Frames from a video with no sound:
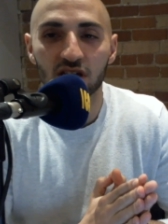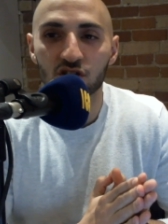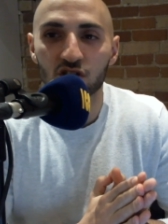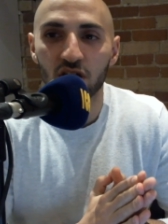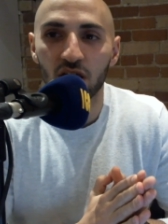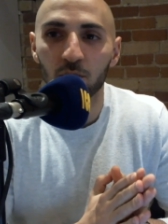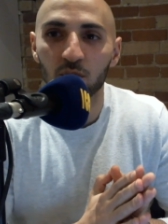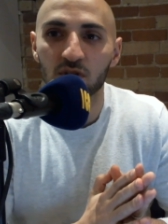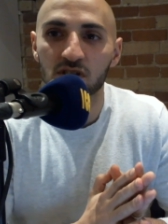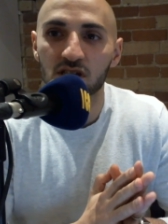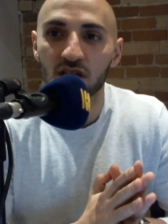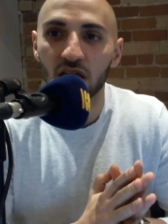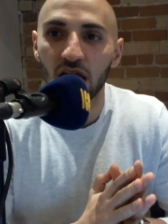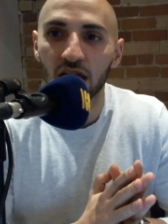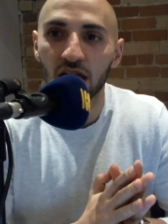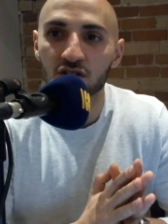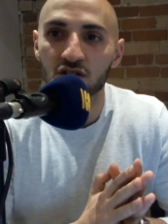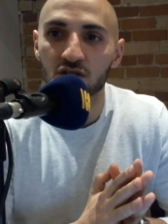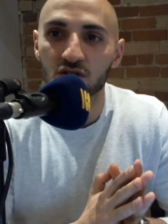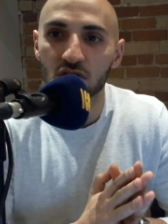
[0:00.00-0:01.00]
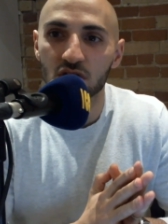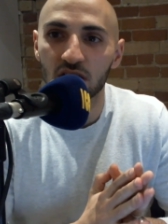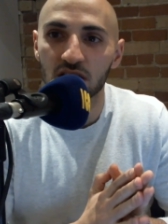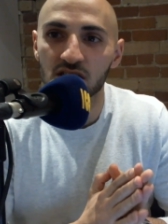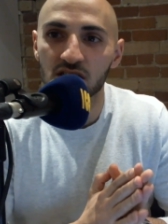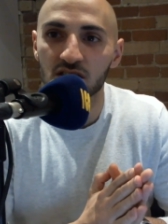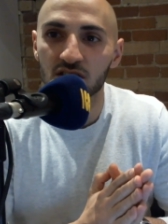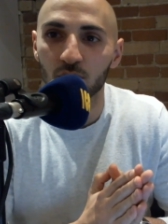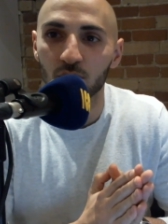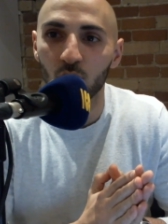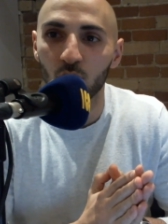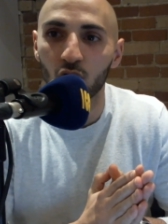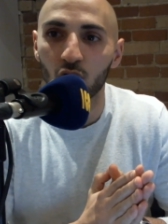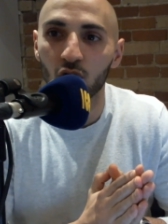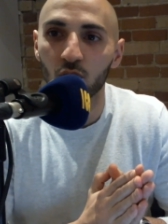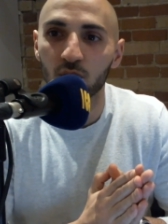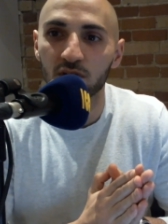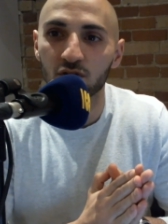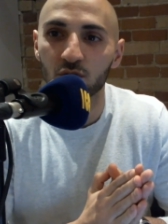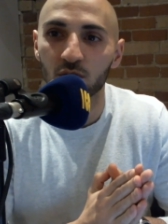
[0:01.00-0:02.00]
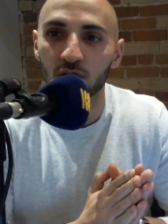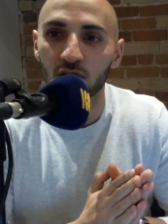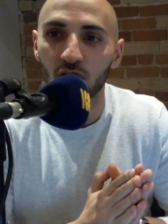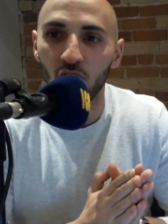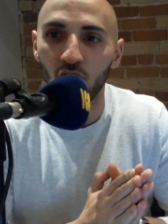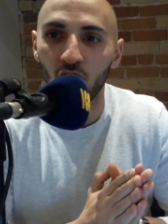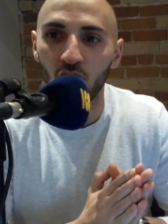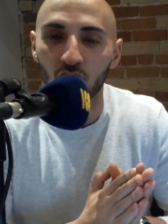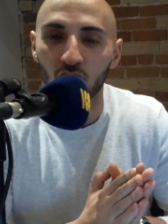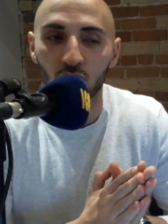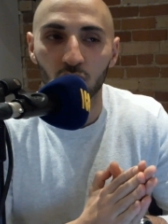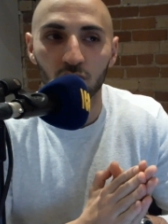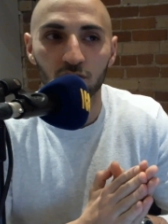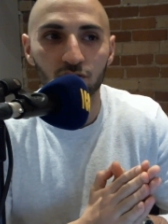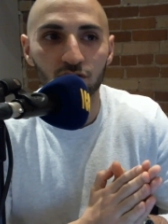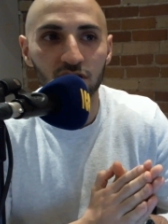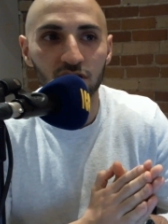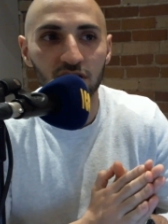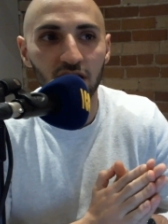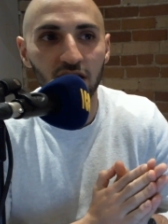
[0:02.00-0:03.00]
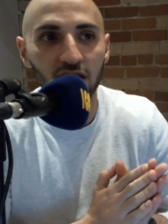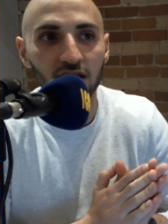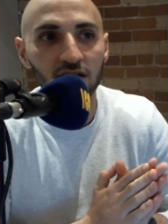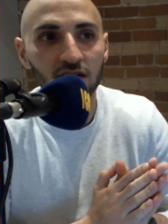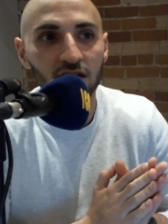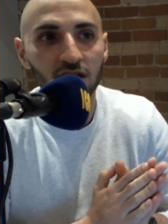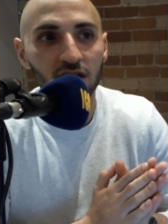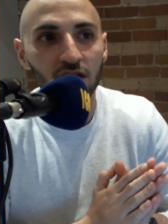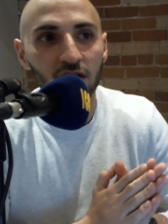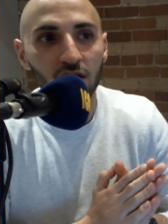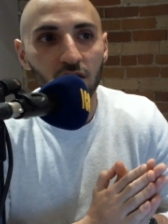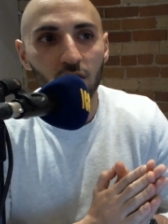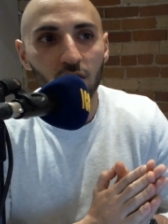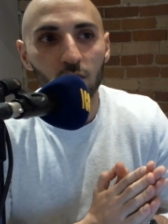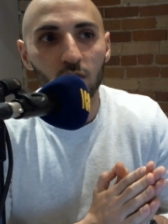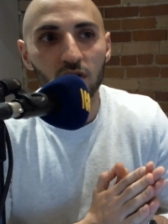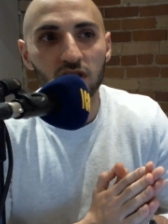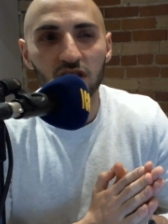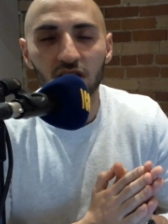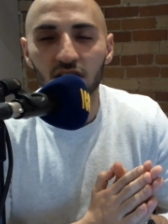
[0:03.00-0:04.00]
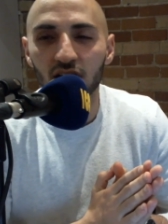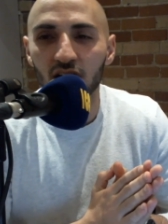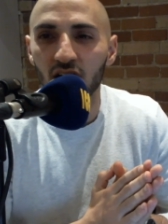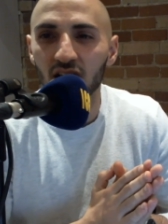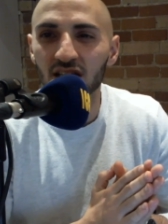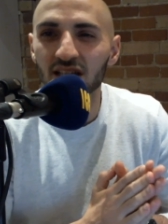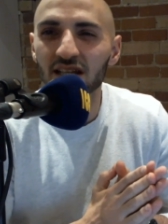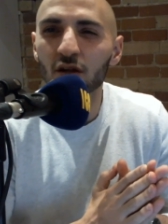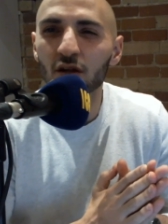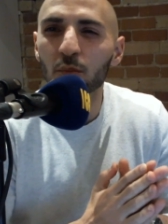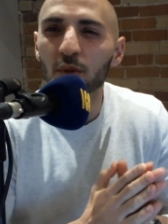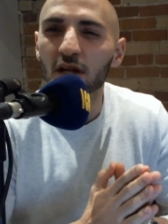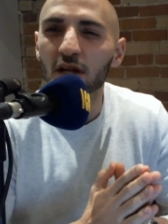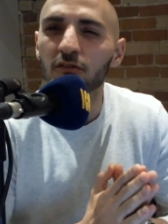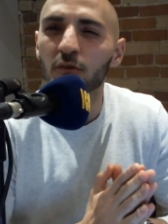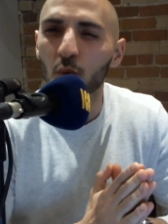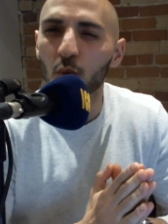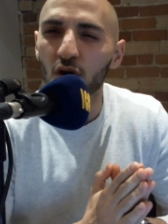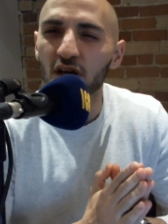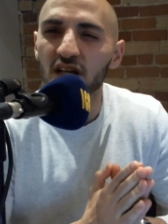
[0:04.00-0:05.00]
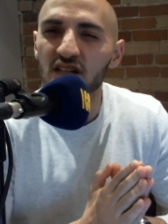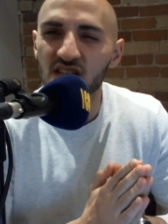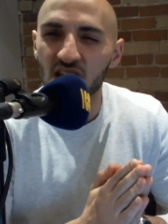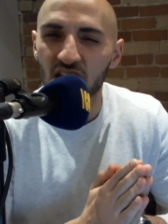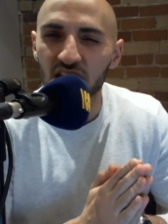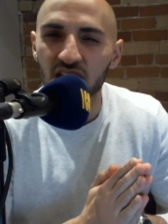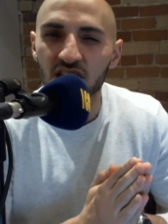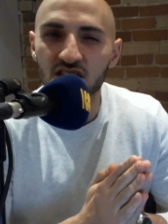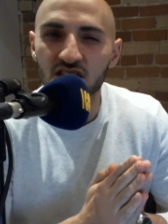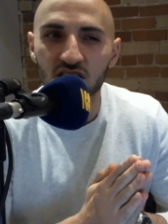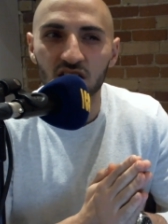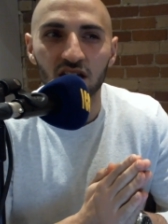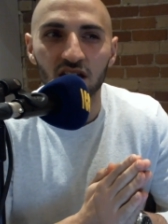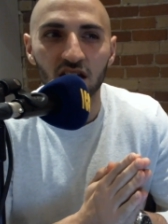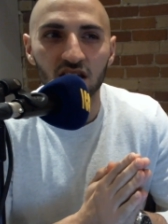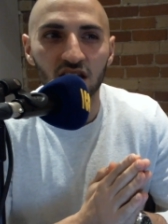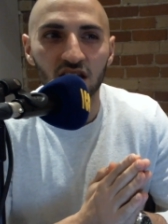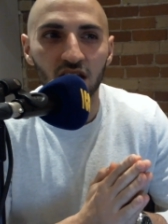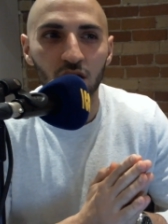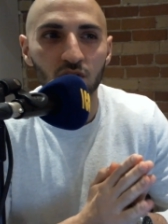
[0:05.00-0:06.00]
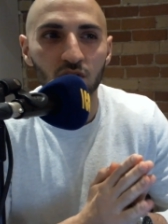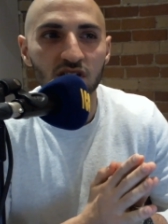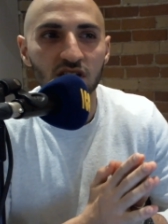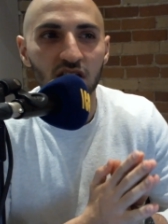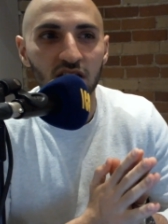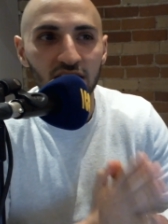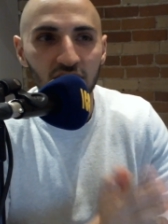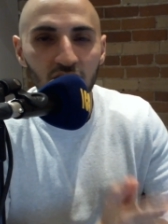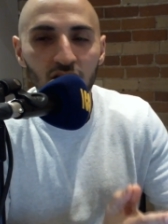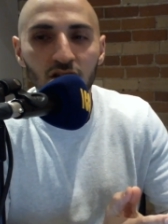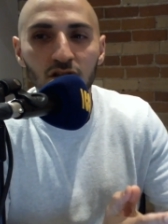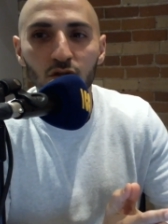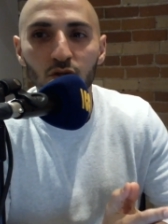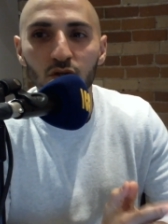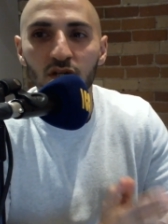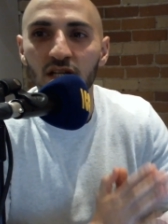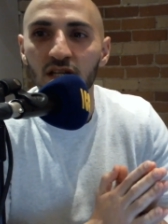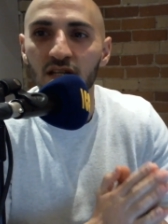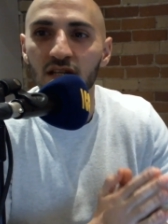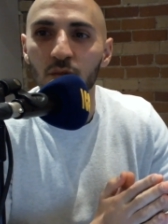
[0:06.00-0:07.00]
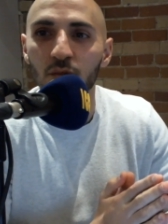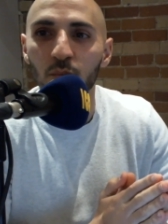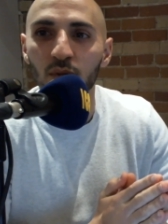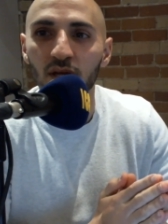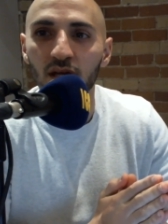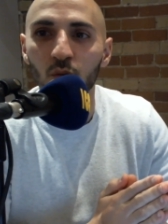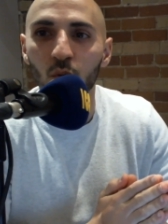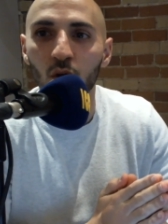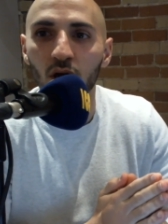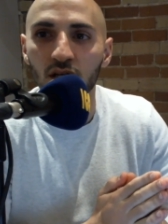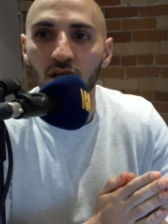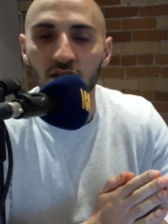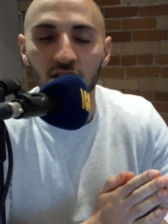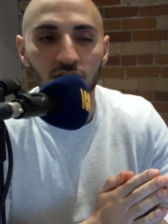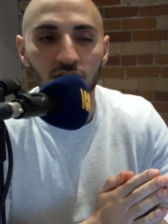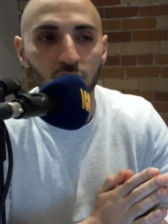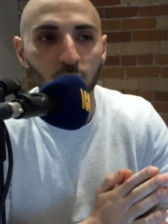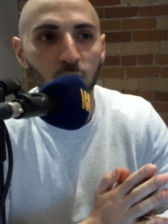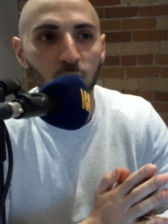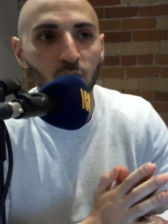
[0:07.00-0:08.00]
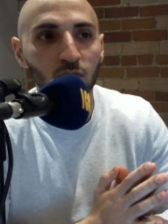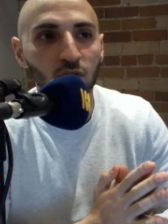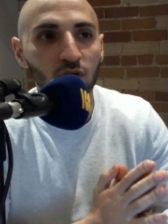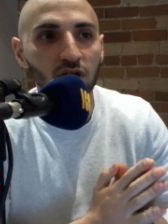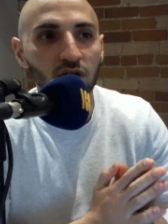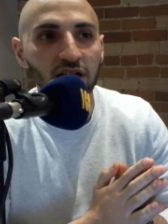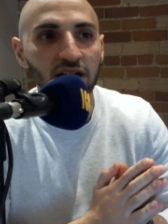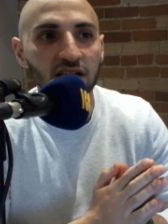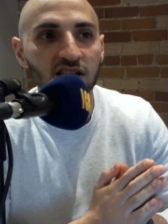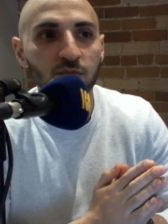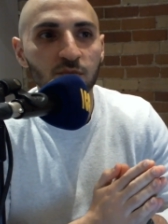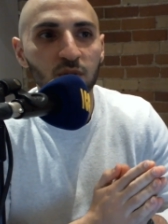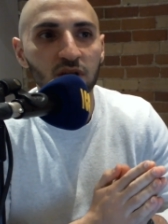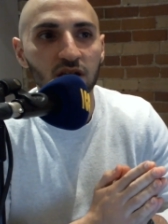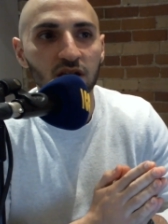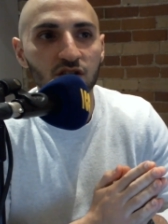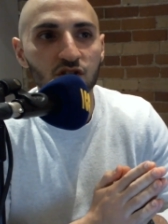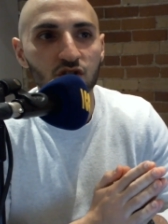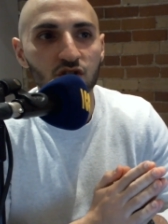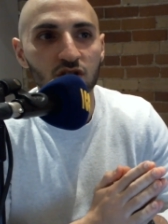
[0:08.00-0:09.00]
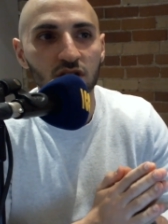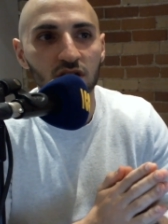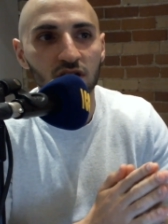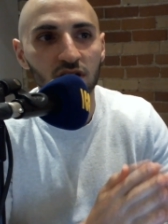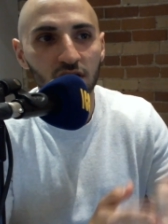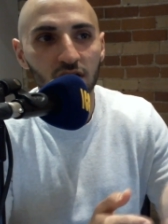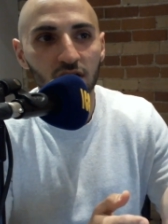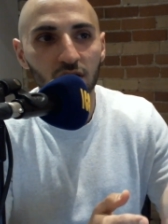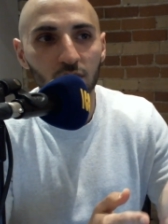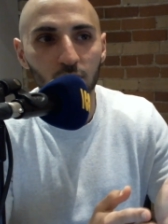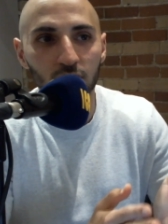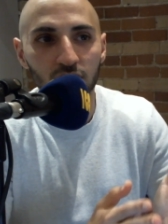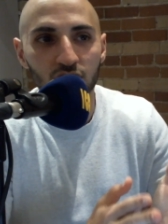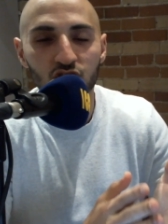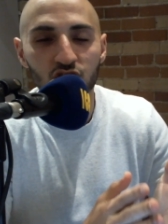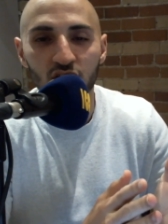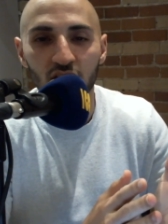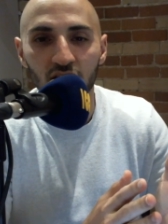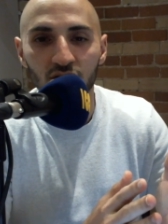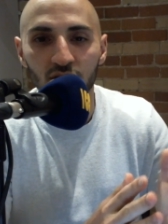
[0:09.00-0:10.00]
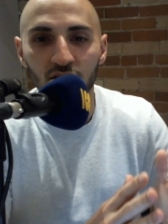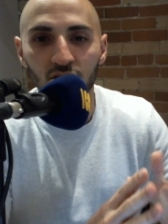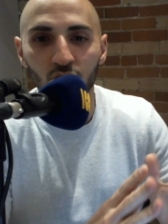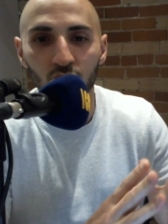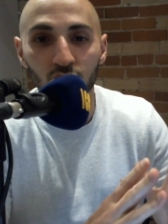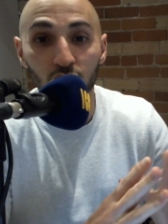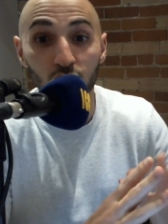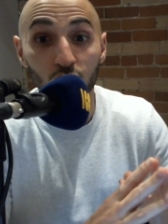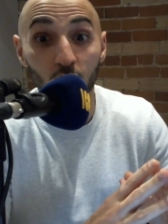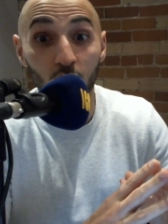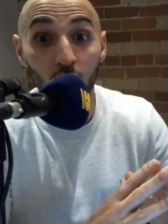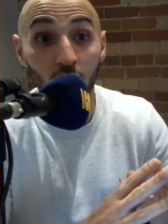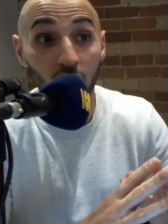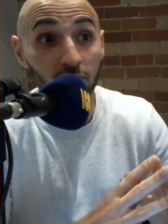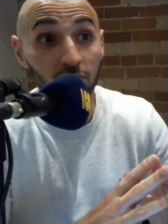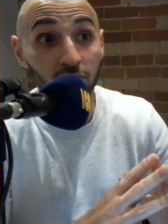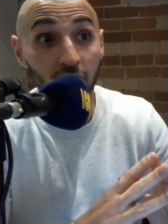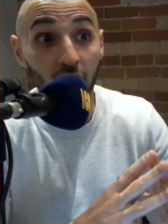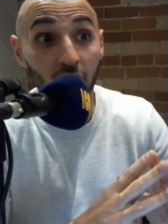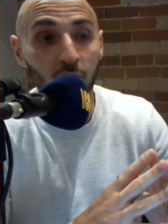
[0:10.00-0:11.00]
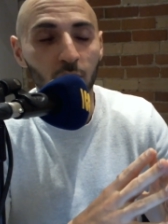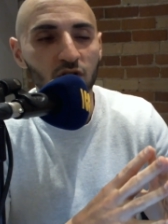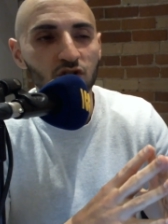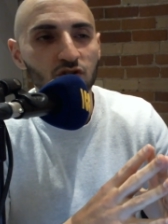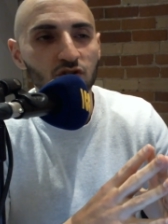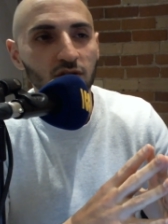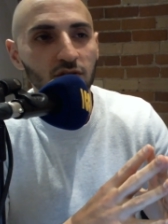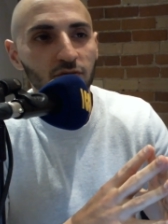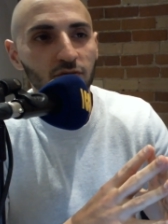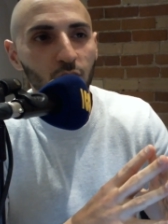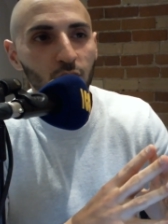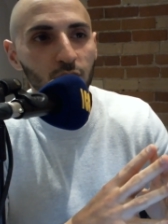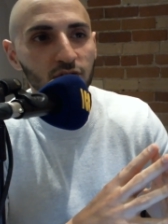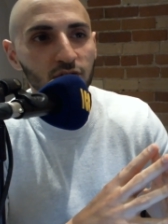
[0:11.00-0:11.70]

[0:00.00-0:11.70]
Champions League action, gents. Tomorrow we do it all over again with uh, a little bit of a more exciting slate, I think I would say, including the big one, Liverpool against PSG, which, Chandler, I know you are very much looking forward